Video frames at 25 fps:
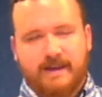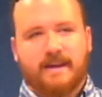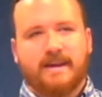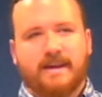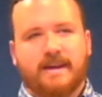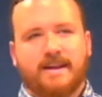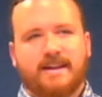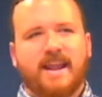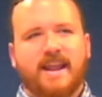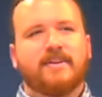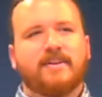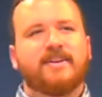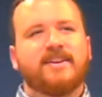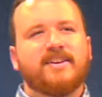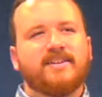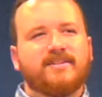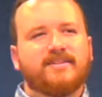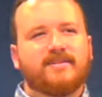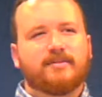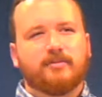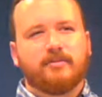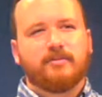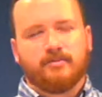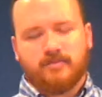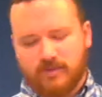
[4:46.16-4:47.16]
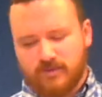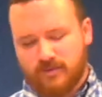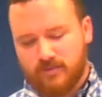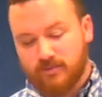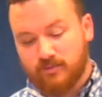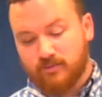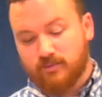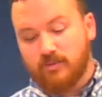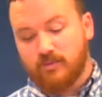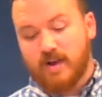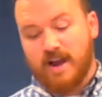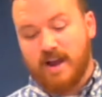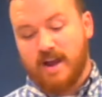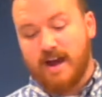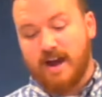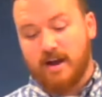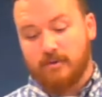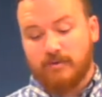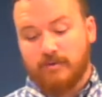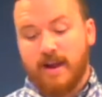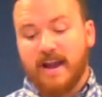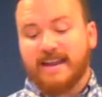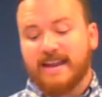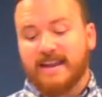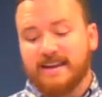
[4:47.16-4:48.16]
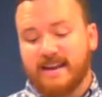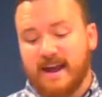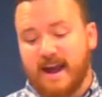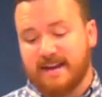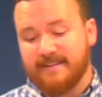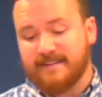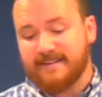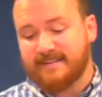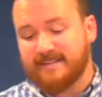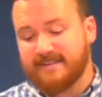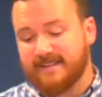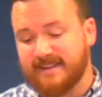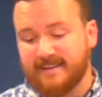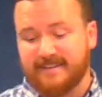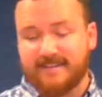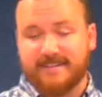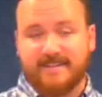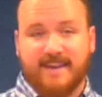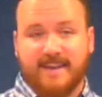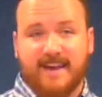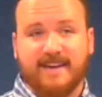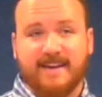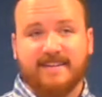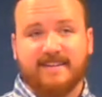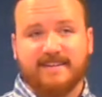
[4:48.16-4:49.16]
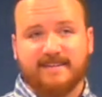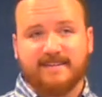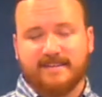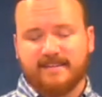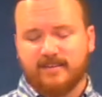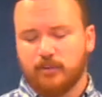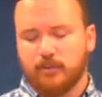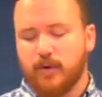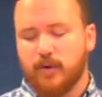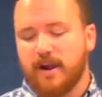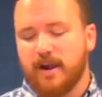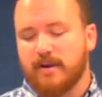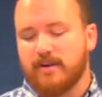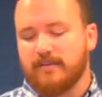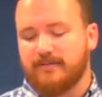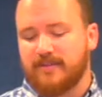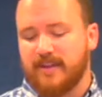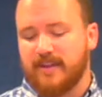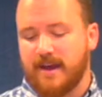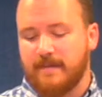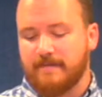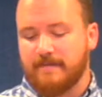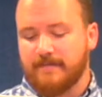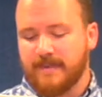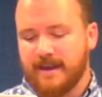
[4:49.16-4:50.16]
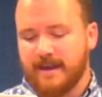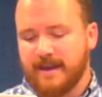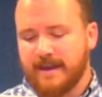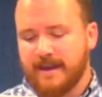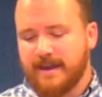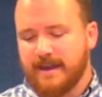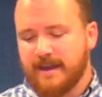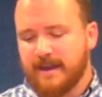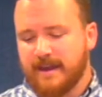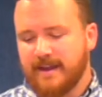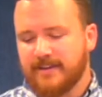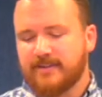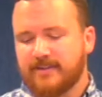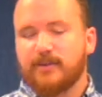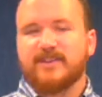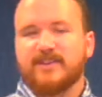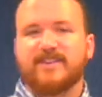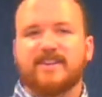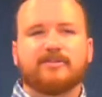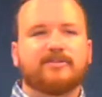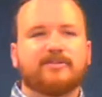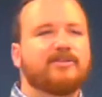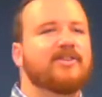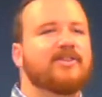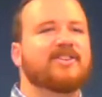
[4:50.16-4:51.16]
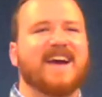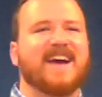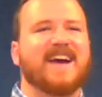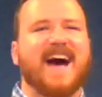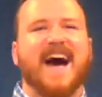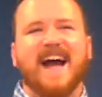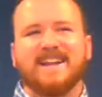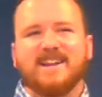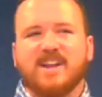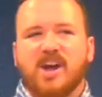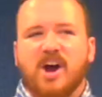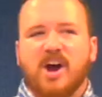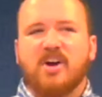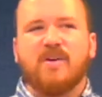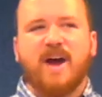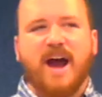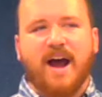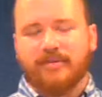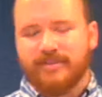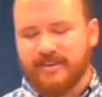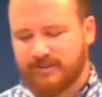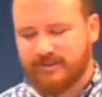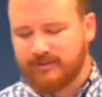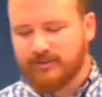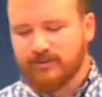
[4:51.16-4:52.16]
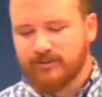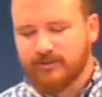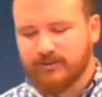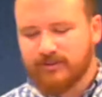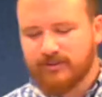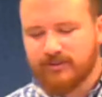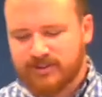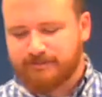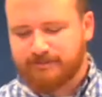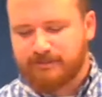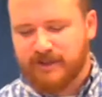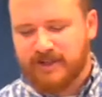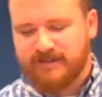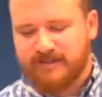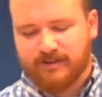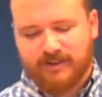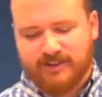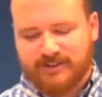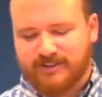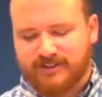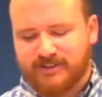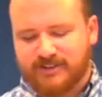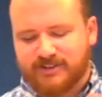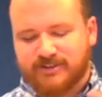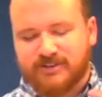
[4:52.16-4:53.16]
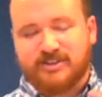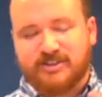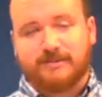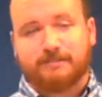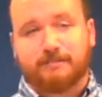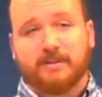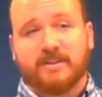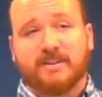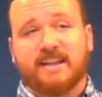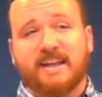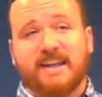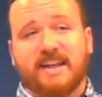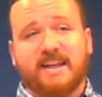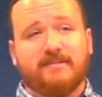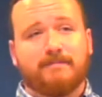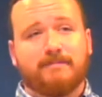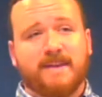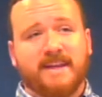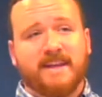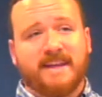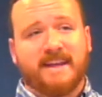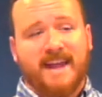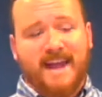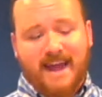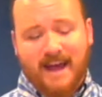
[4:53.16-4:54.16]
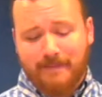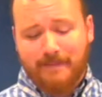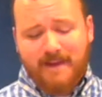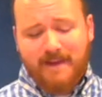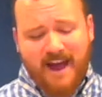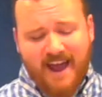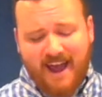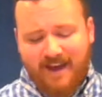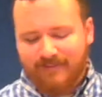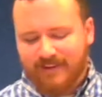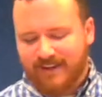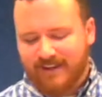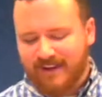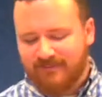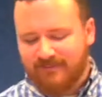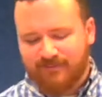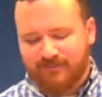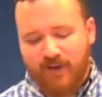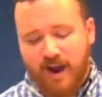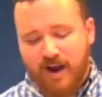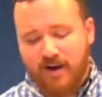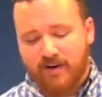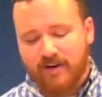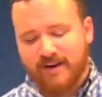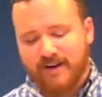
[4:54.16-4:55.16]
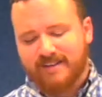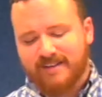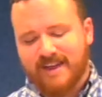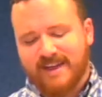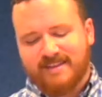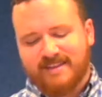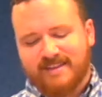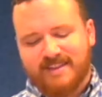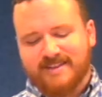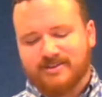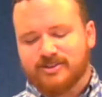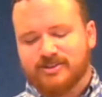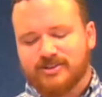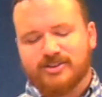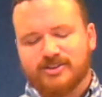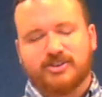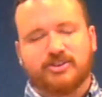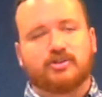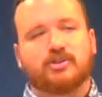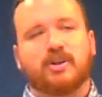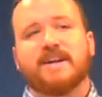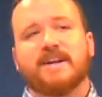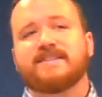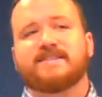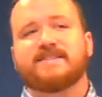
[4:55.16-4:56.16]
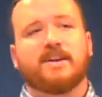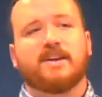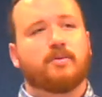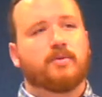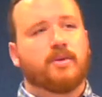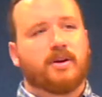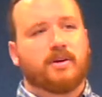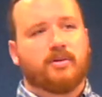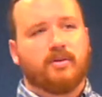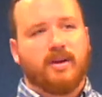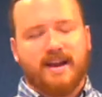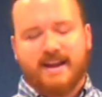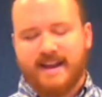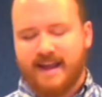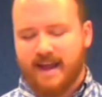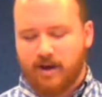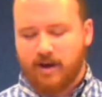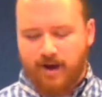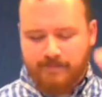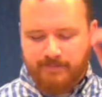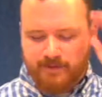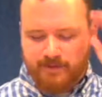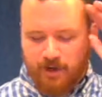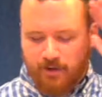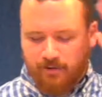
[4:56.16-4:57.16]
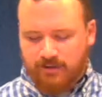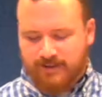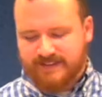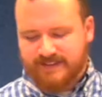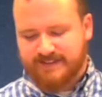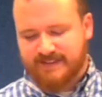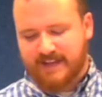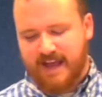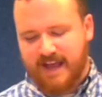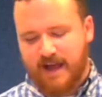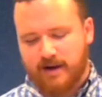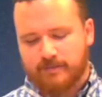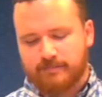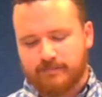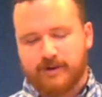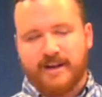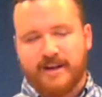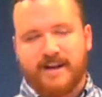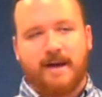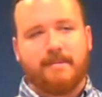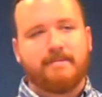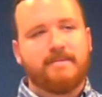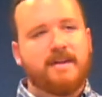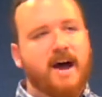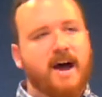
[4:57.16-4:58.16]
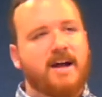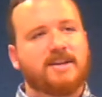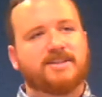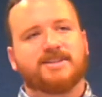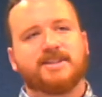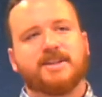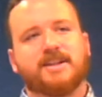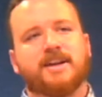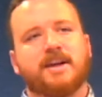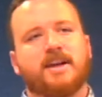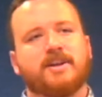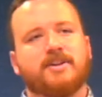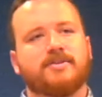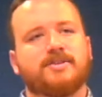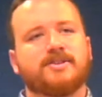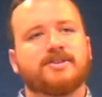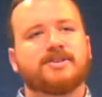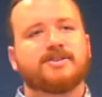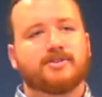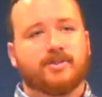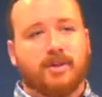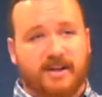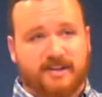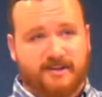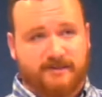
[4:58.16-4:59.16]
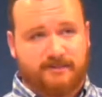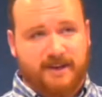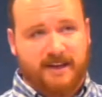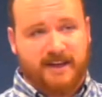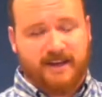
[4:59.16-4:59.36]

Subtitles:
Now he recognizes these things, he's aware of them, and so he says, look, I know how this looks, but look, just believe me, I'm not having an affair or anything, things are just crazy at work right now, I'm totally scatterbrained, I'm not cheating on you, just trust me.